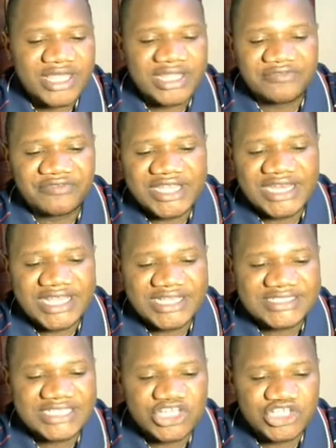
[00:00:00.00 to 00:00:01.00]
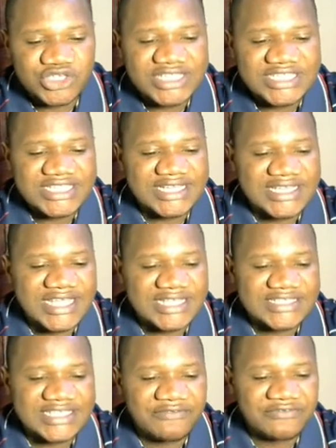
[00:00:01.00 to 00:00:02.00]
the file extensions that they are
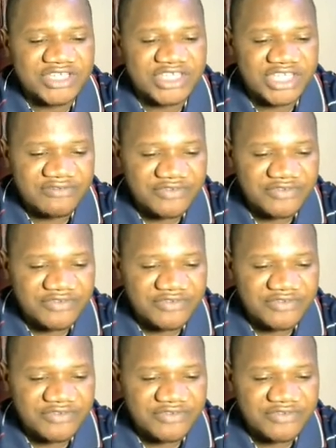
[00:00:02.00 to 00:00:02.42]
saved in.